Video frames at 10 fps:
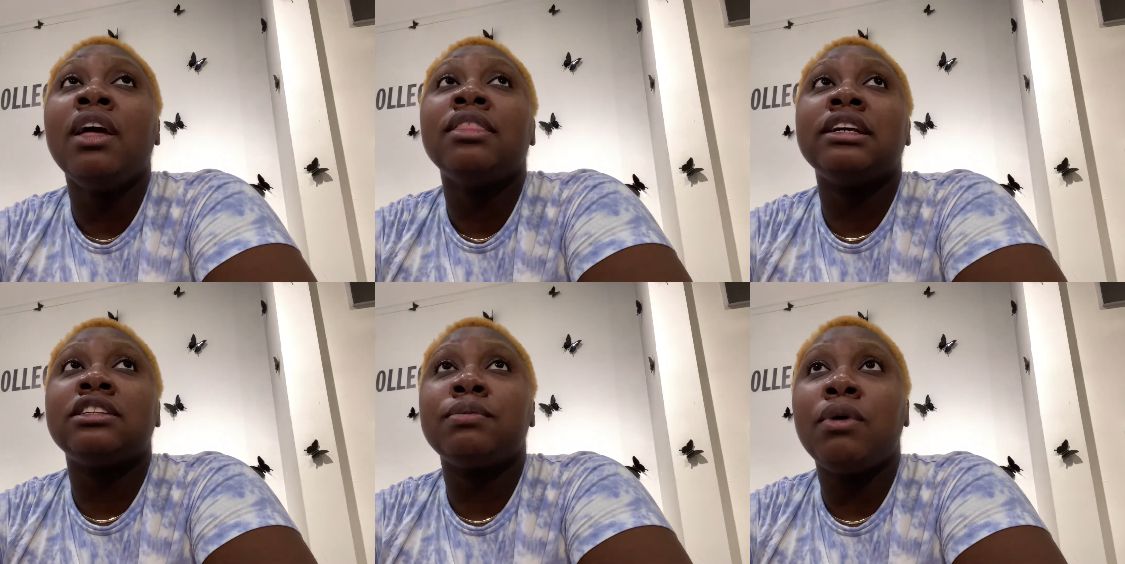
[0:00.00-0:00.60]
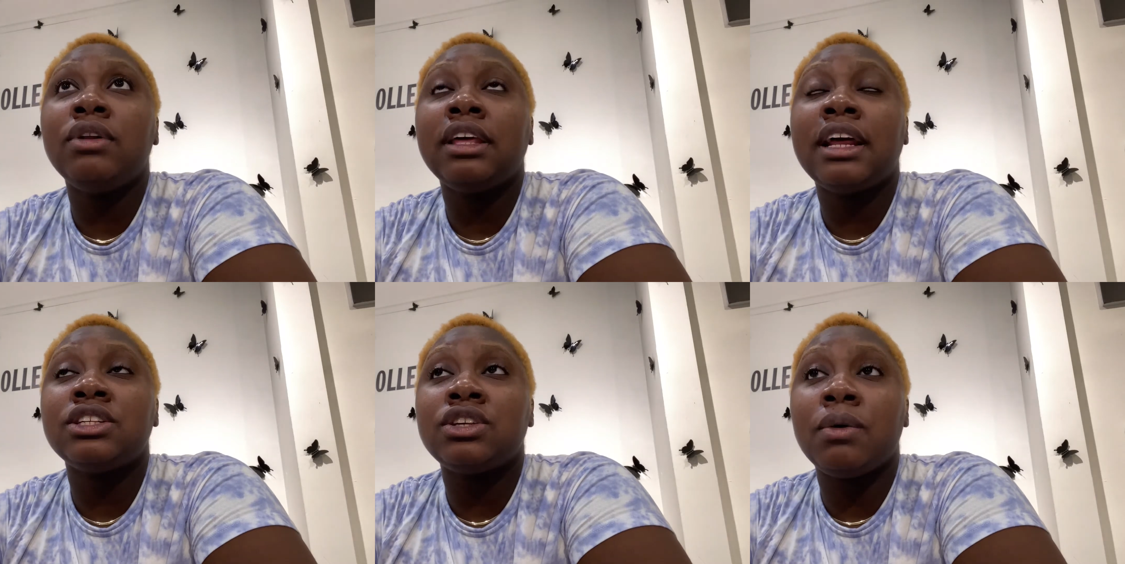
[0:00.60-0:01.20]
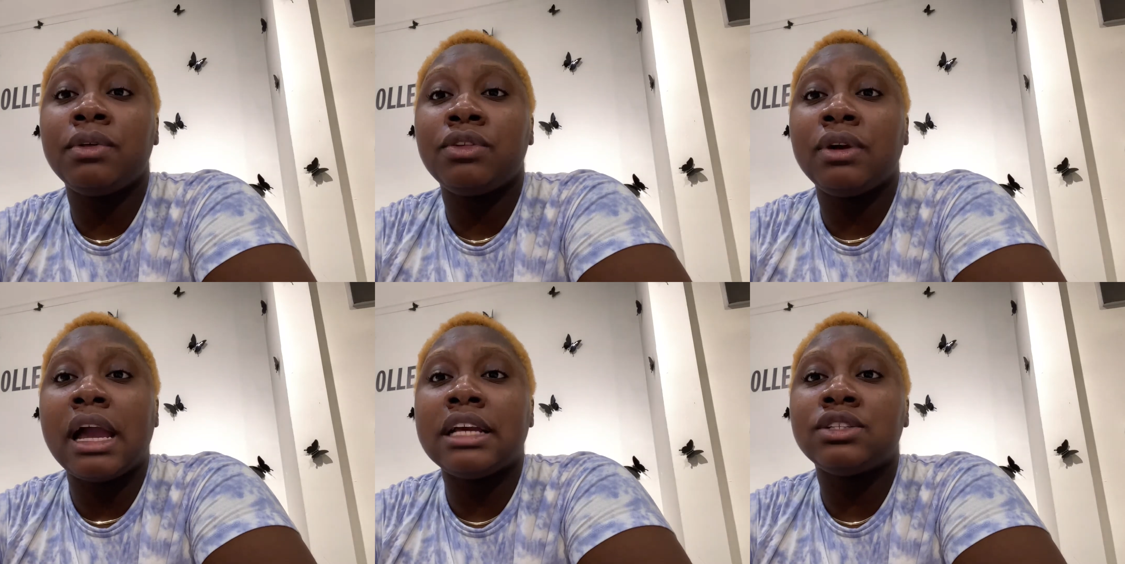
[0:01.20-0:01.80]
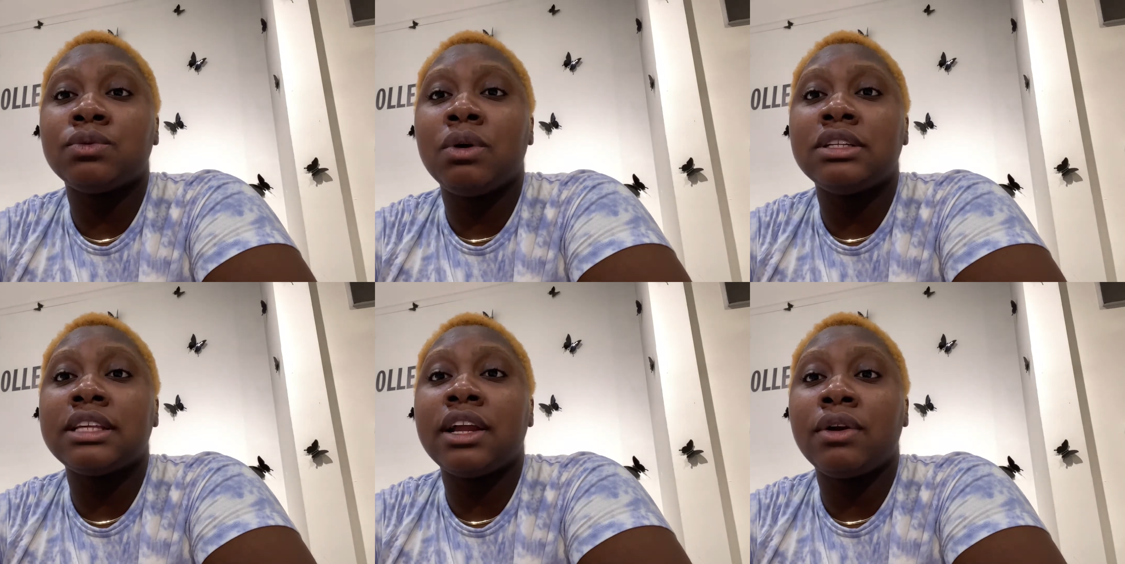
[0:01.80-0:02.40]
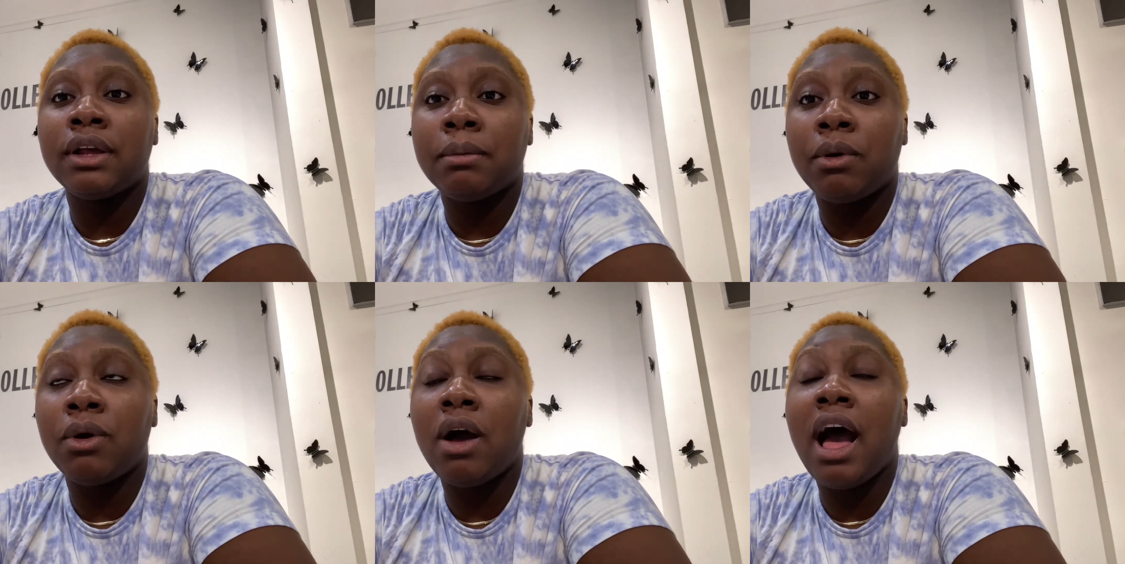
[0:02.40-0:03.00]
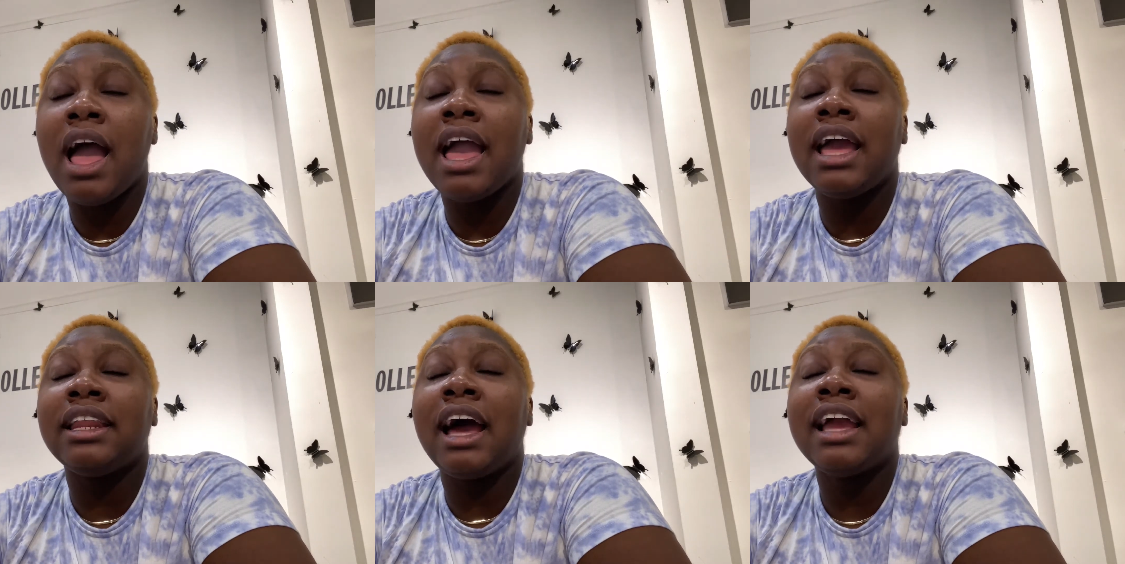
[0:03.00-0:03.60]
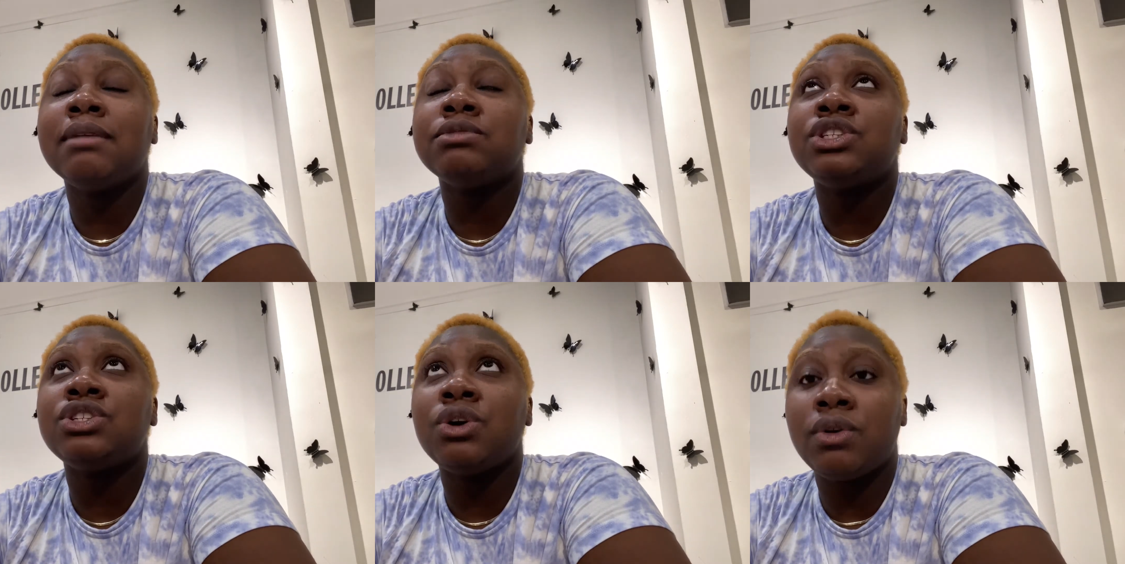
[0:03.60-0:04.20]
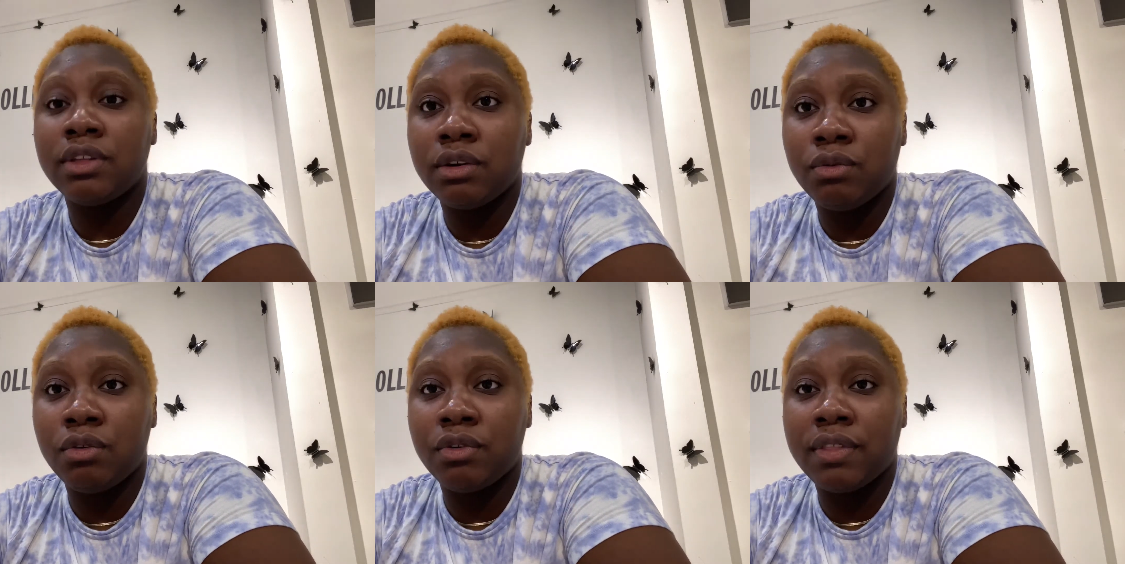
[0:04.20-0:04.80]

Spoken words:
The support that I saw with you guys was incredible, and I am so thankful for